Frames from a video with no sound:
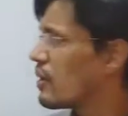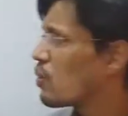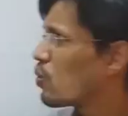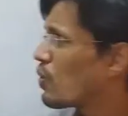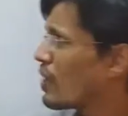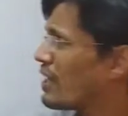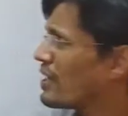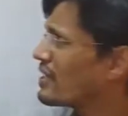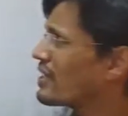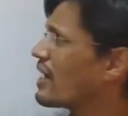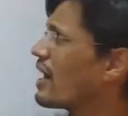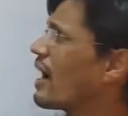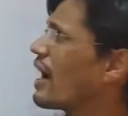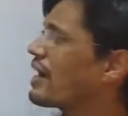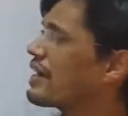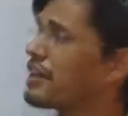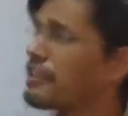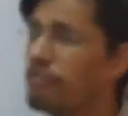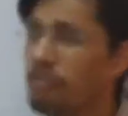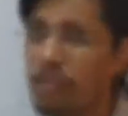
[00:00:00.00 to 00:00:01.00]
What
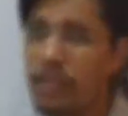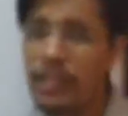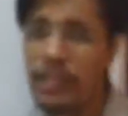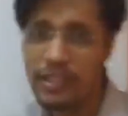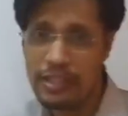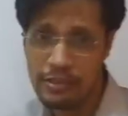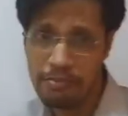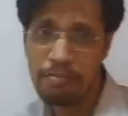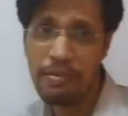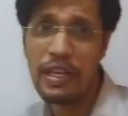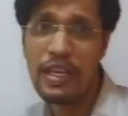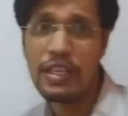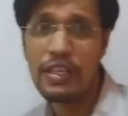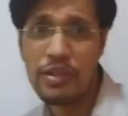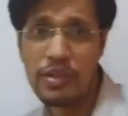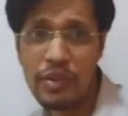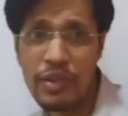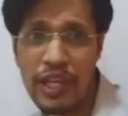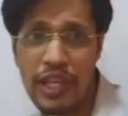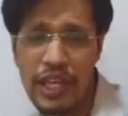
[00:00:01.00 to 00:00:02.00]
I will explain
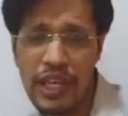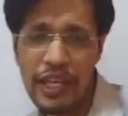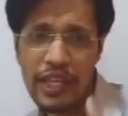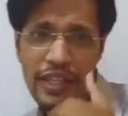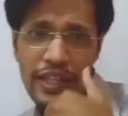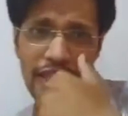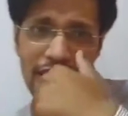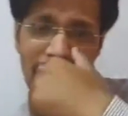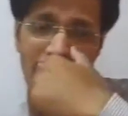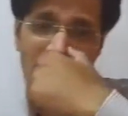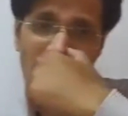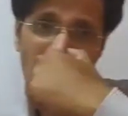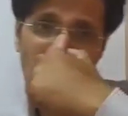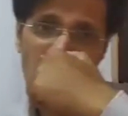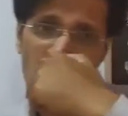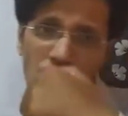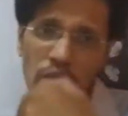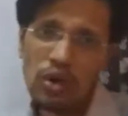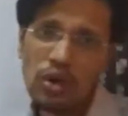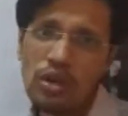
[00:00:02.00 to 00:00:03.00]
today, that
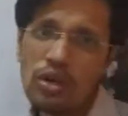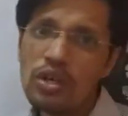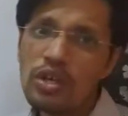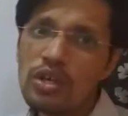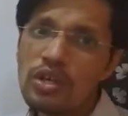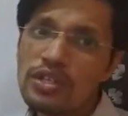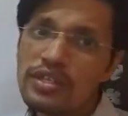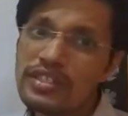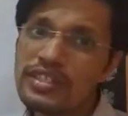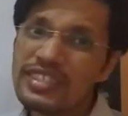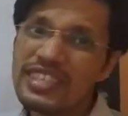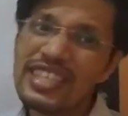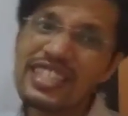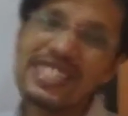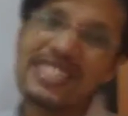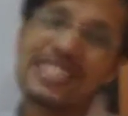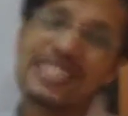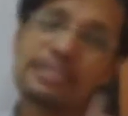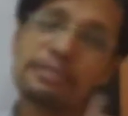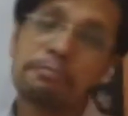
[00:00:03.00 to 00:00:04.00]
how
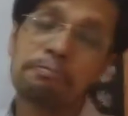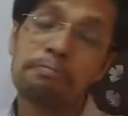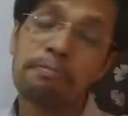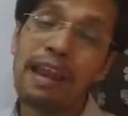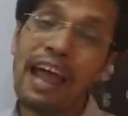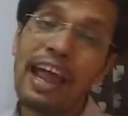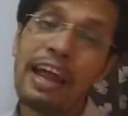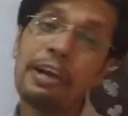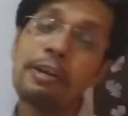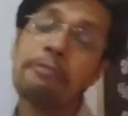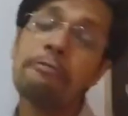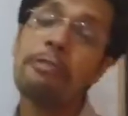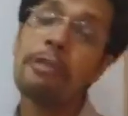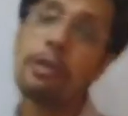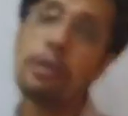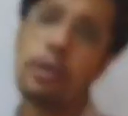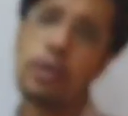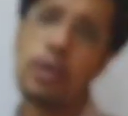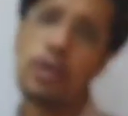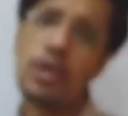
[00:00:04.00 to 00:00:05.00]
6 blind
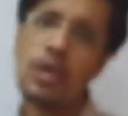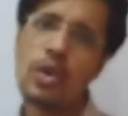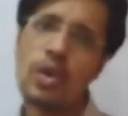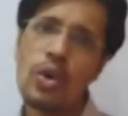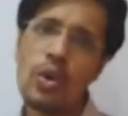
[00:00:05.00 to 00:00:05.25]
fellow,